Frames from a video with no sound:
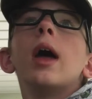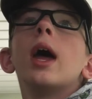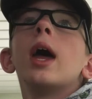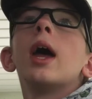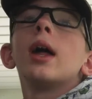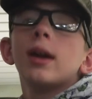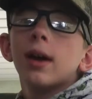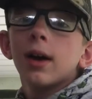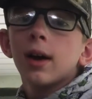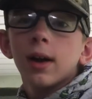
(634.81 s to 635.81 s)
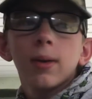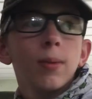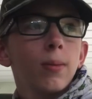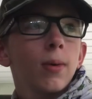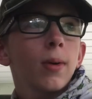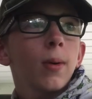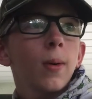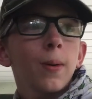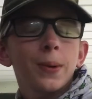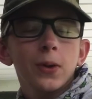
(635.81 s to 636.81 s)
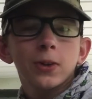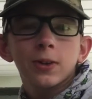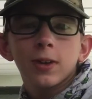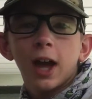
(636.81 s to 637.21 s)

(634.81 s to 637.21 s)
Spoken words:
and we're almost,